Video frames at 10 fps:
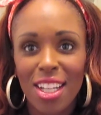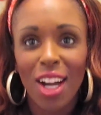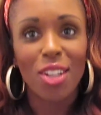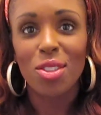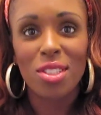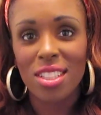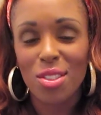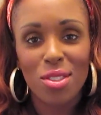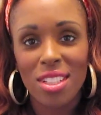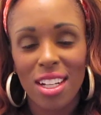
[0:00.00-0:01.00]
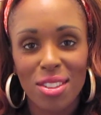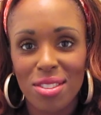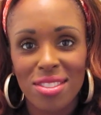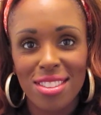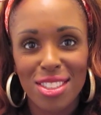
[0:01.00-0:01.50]
Oh, you just not
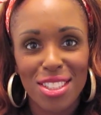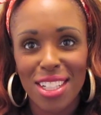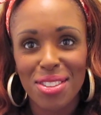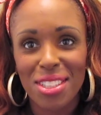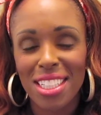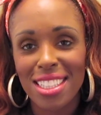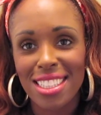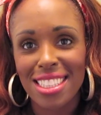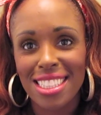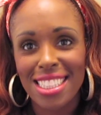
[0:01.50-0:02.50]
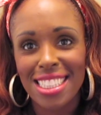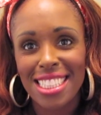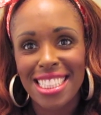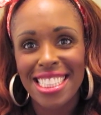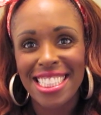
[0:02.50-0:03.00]
gonna say nothing.
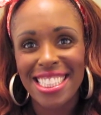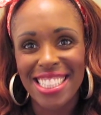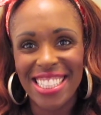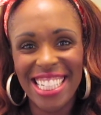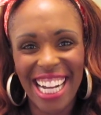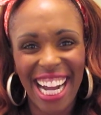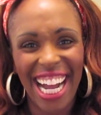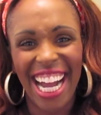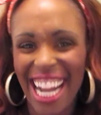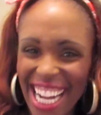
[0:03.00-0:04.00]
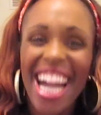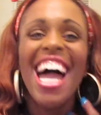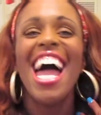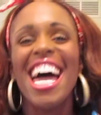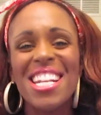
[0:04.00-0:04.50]

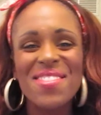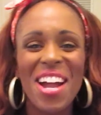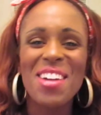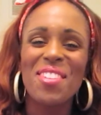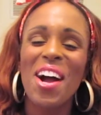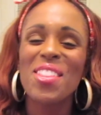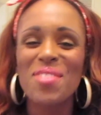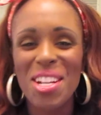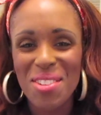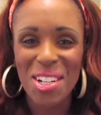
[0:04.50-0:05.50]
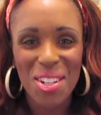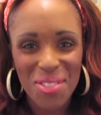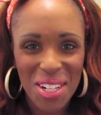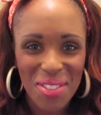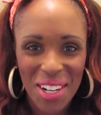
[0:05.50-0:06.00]
Anyway, we're on the way to a
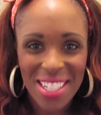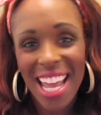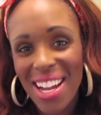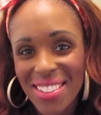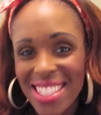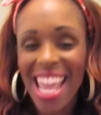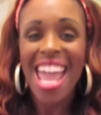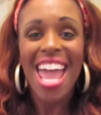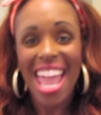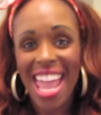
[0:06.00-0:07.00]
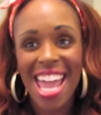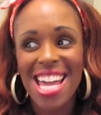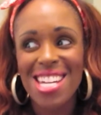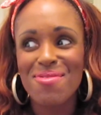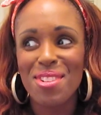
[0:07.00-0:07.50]
girlfriend of ours' house,
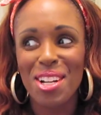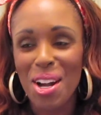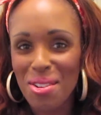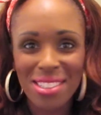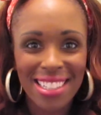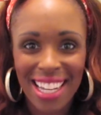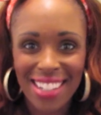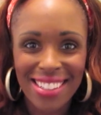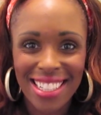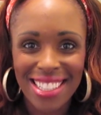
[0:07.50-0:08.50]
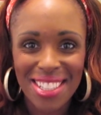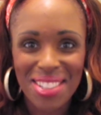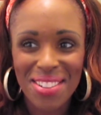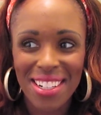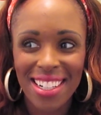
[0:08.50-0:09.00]
and we're going down there
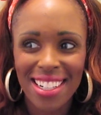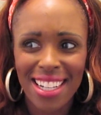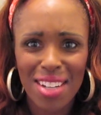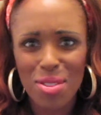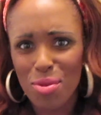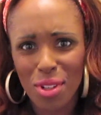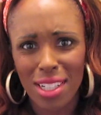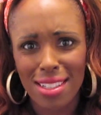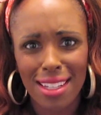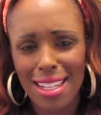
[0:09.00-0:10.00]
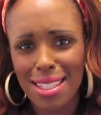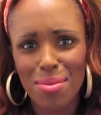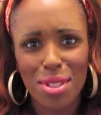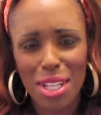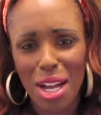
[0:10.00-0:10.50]
to have some drinks, eat
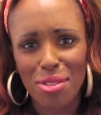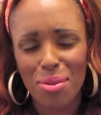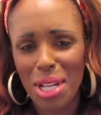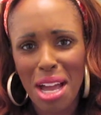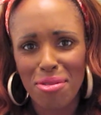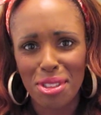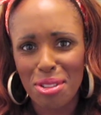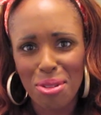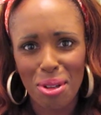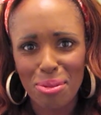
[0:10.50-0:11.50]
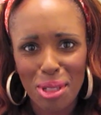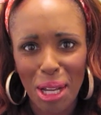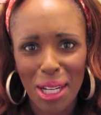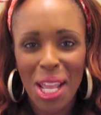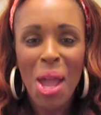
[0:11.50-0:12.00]
some stuff, whatever. You know what I'm
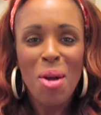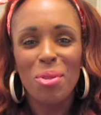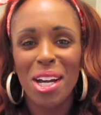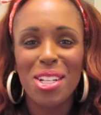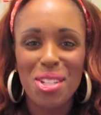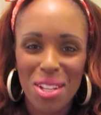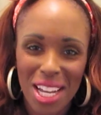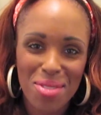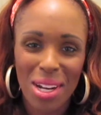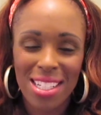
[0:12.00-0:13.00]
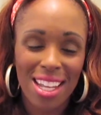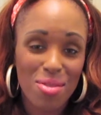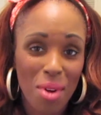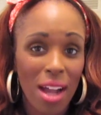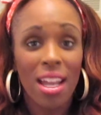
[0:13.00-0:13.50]
saying? Wanted to show you guys what I
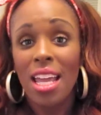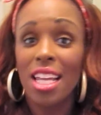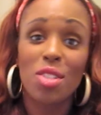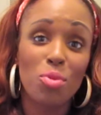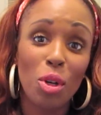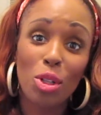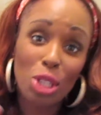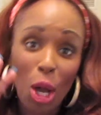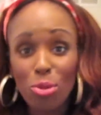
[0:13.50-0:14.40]
decided to rock. It's real low